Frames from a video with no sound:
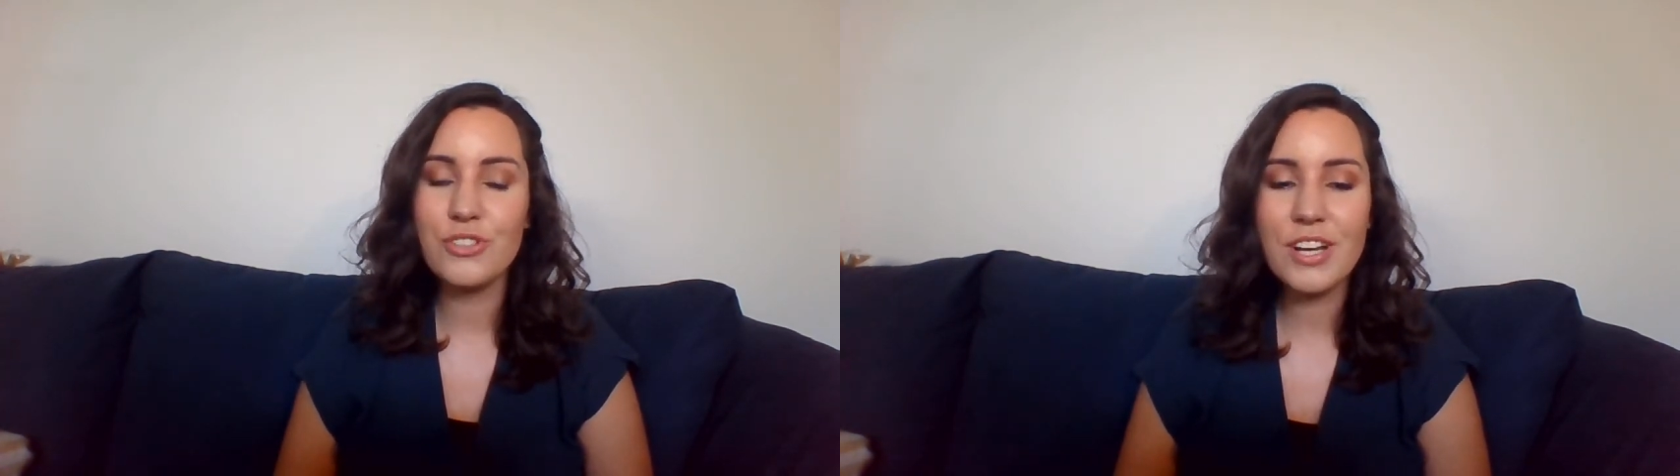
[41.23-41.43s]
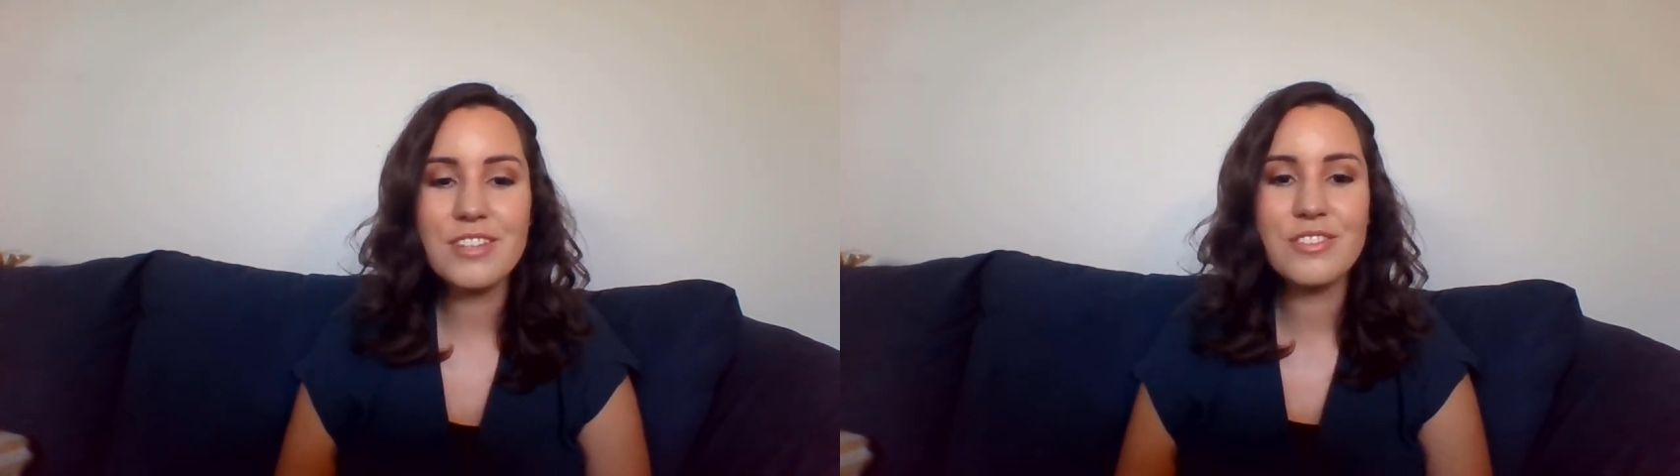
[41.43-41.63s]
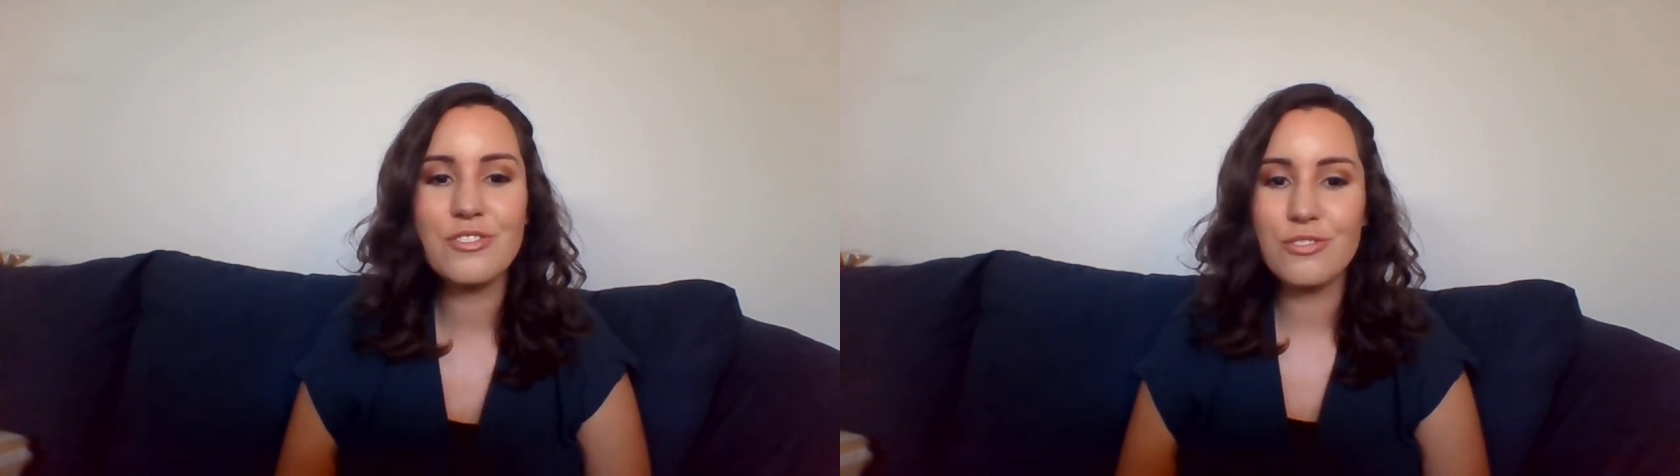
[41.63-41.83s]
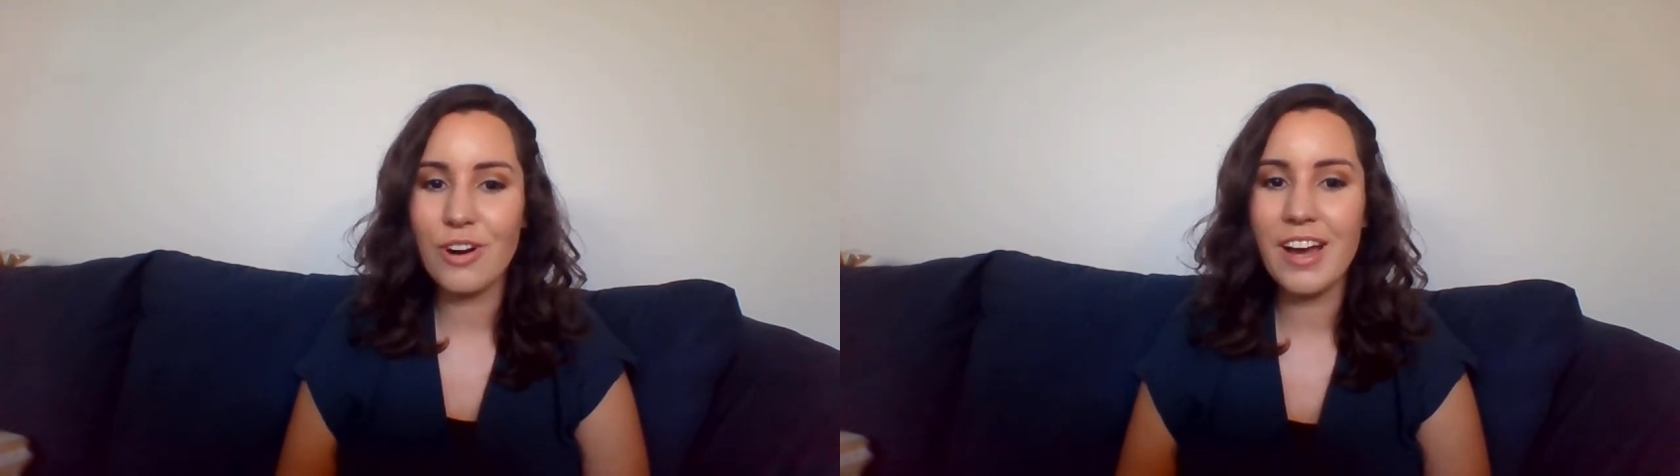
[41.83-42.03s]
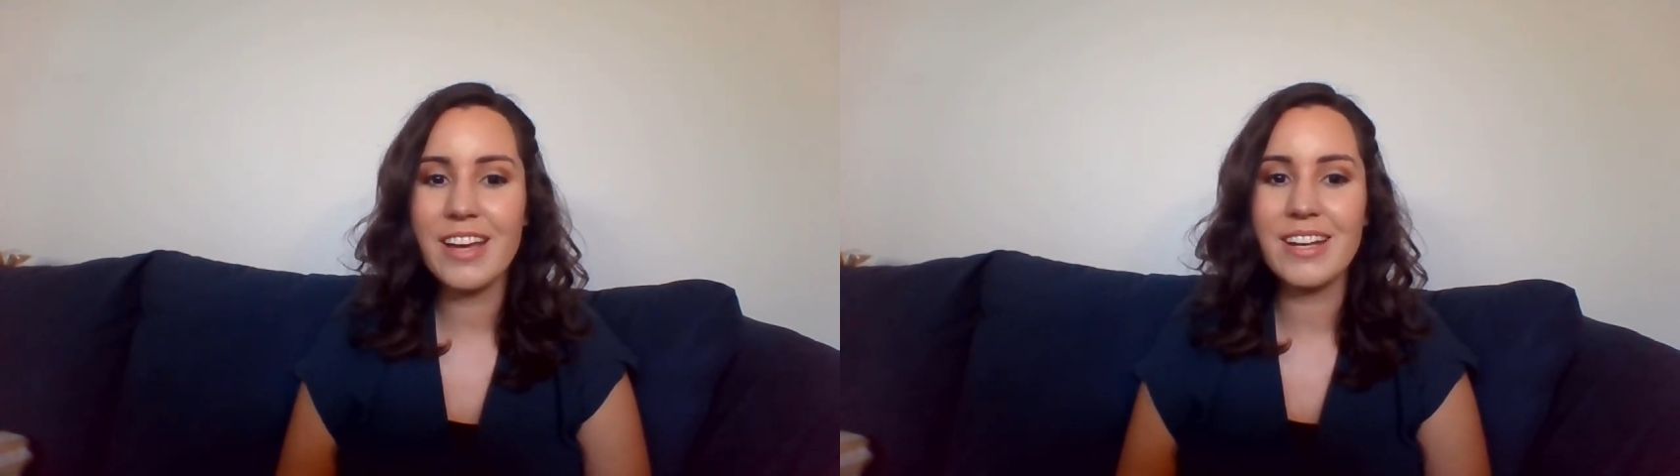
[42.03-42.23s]
just
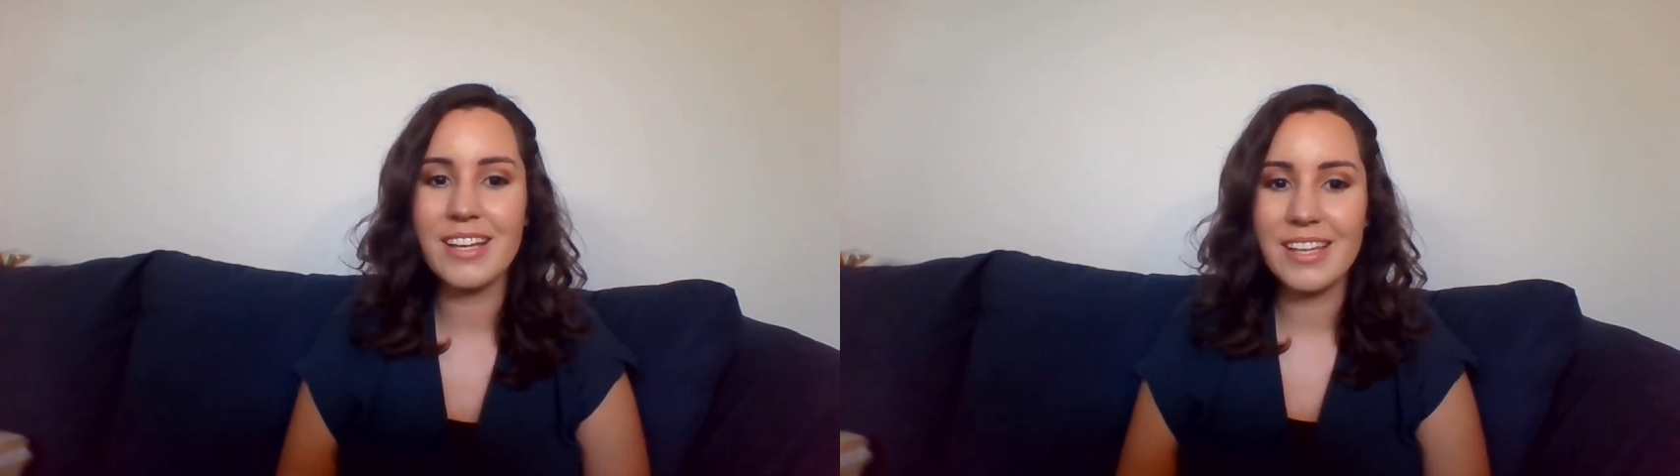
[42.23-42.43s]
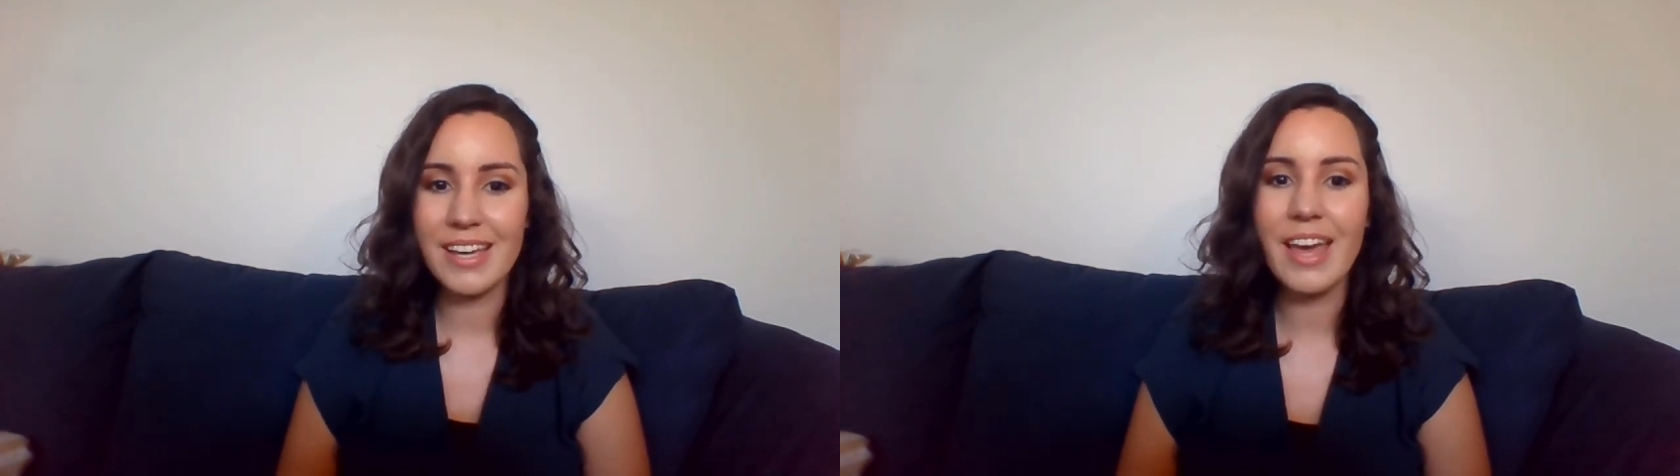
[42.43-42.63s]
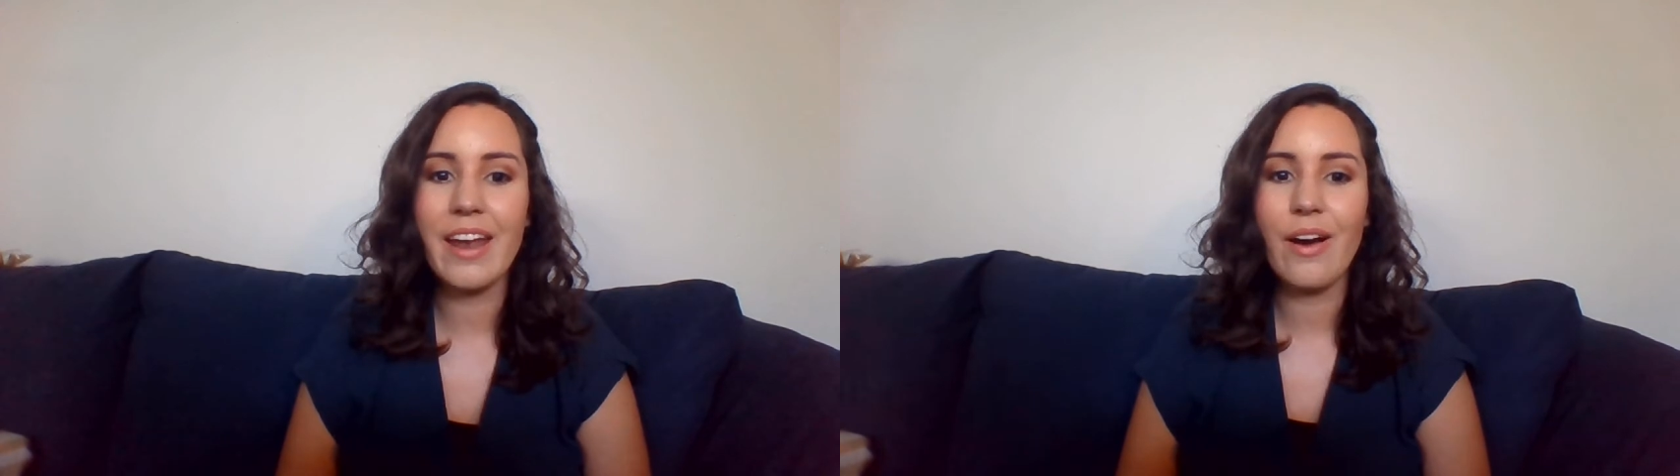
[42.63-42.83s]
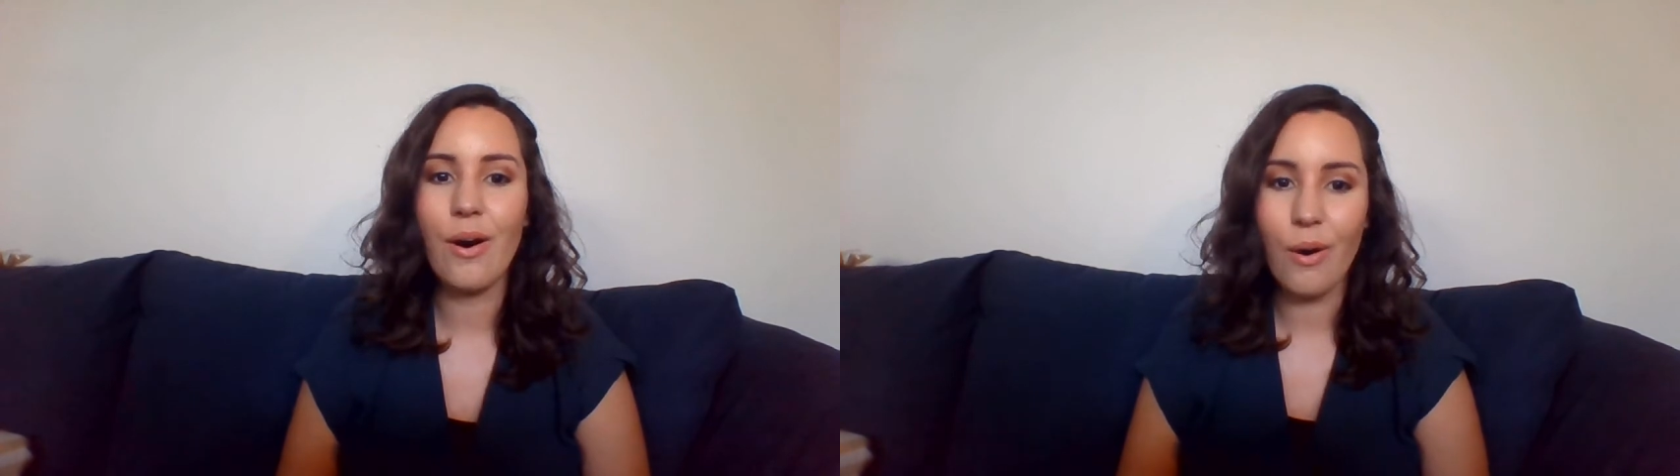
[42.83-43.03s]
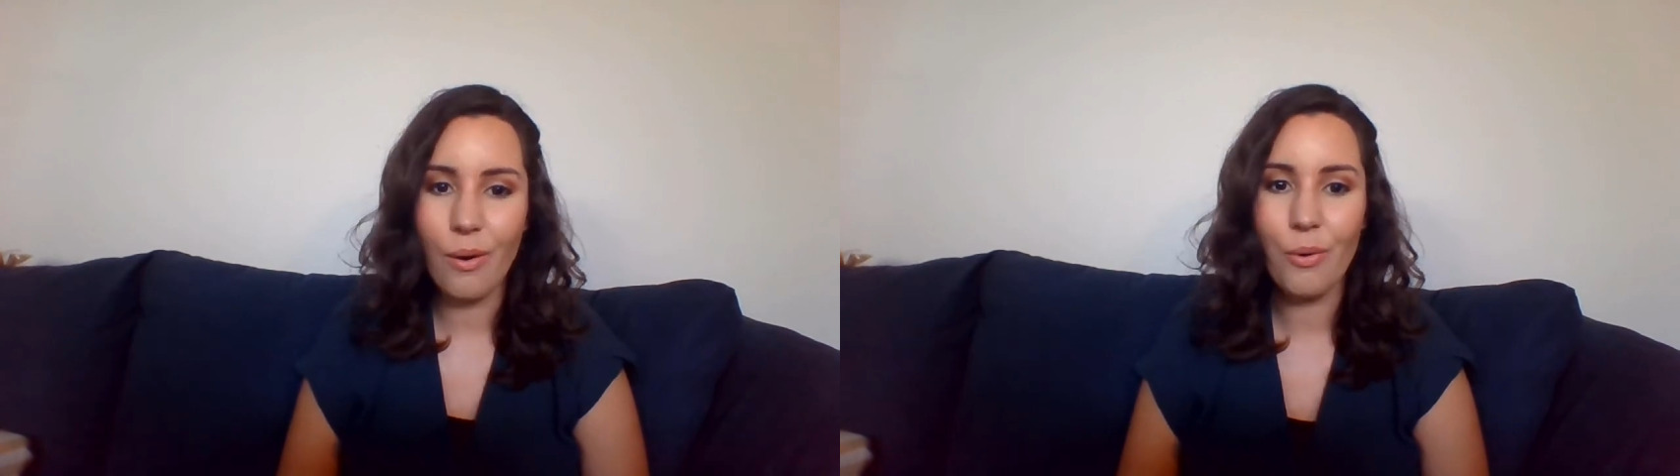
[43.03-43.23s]
trying to get
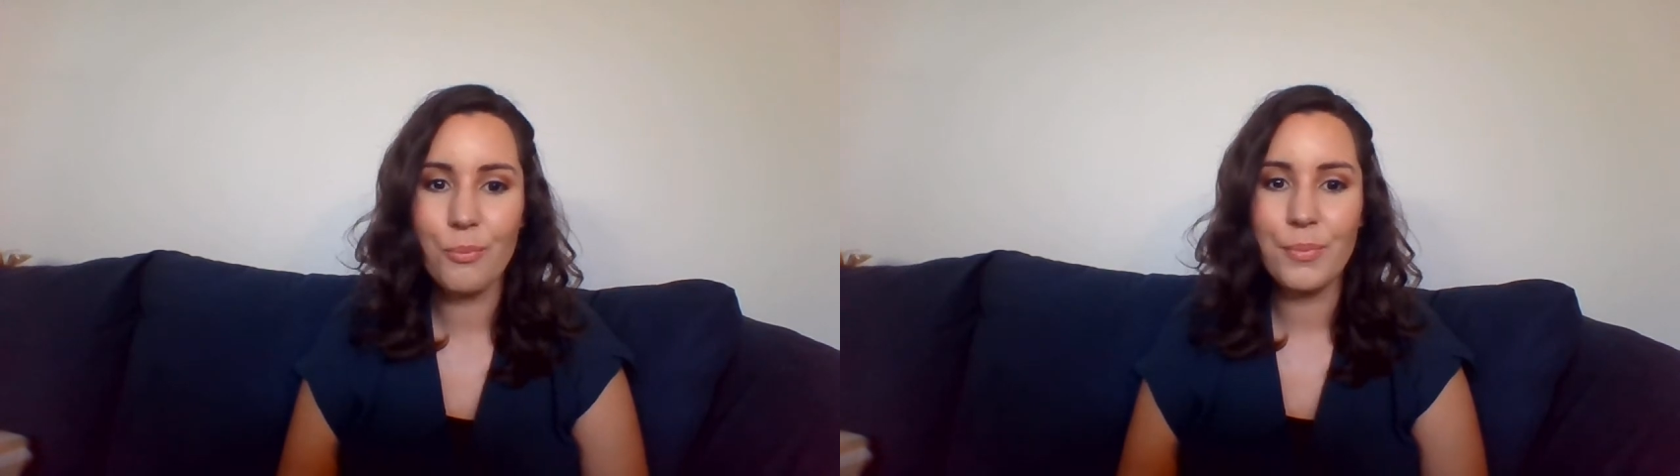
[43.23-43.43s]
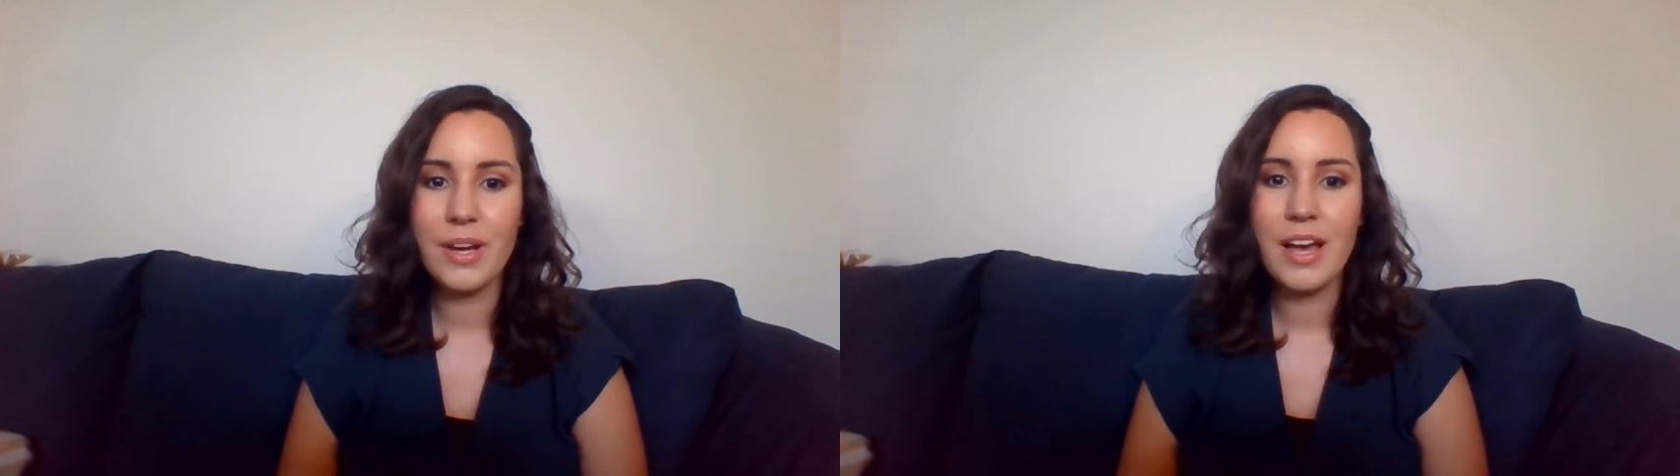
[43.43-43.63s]
home.